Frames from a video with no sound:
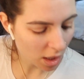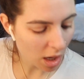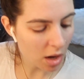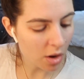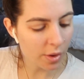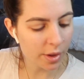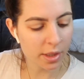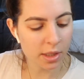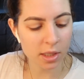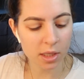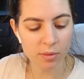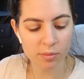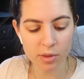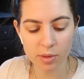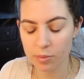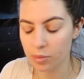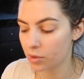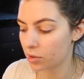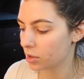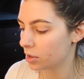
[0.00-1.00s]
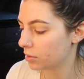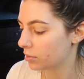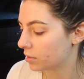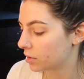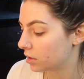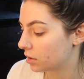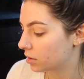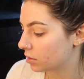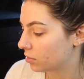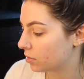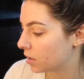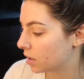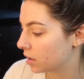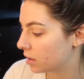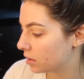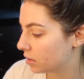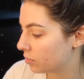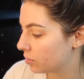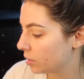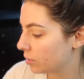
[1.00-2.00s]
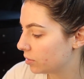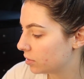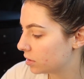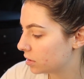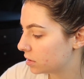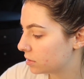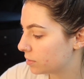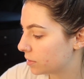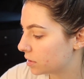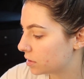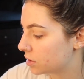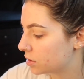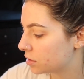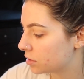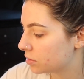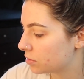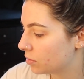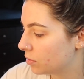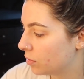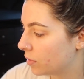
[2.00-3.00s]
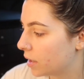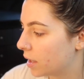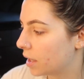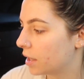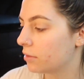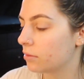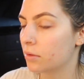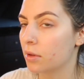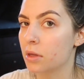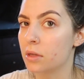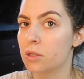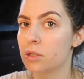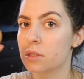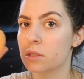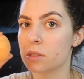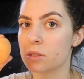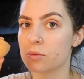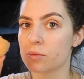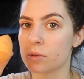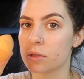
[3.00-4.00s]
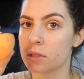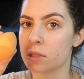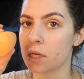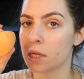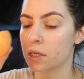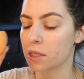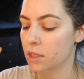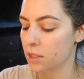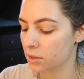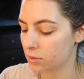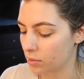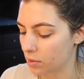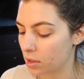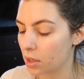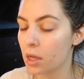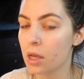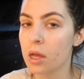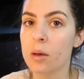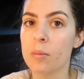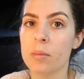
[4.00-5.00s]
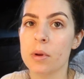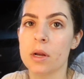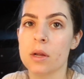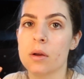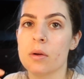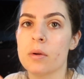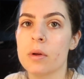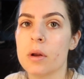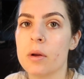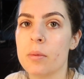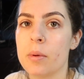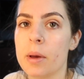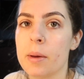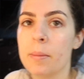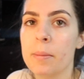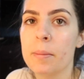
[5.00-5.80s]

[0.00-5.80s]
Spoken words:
oh, I didn't get my beauty blender wet, or my beauty sponge wet. I have just this Real Techniques one, and I go get it wet.